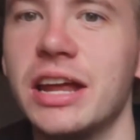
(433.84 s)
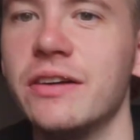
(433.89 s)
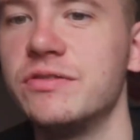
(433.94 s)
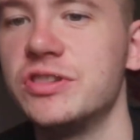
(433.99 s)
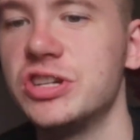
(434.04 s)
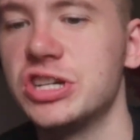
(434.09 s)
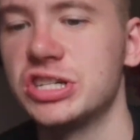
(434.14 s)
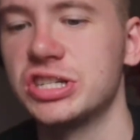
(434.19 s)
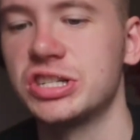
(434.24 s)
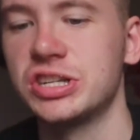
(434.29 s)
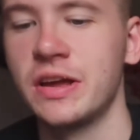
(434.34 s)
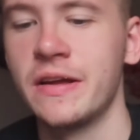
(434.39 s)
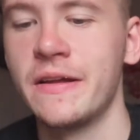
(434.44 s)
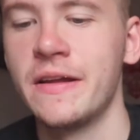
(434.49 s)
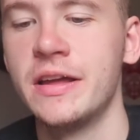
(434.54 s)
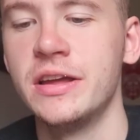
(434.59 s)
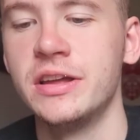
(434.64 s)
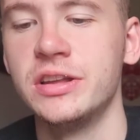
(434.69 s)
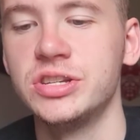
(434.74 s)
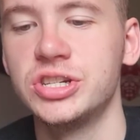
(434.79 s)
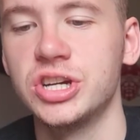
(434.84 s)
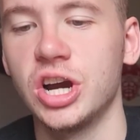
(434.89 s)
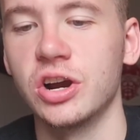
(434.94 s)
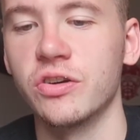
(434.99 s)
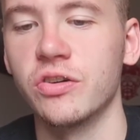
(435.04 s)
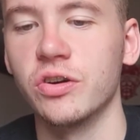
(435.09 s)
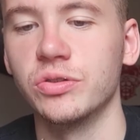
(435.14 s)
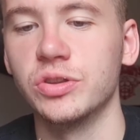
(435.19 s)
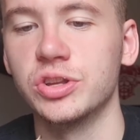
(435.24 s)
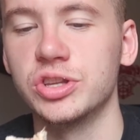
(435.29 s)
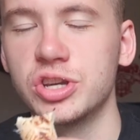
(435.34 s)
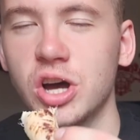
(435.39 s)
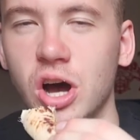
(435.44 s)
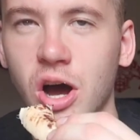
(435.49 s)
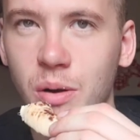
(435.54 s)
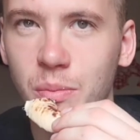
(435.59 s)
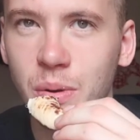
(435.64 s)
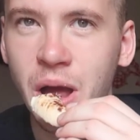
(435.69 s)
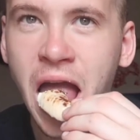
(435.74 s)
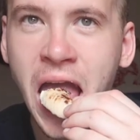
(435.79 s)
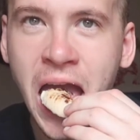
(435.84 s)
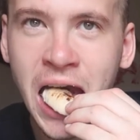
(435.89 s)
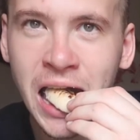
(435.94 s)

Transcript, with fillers: and have just char grilled the top.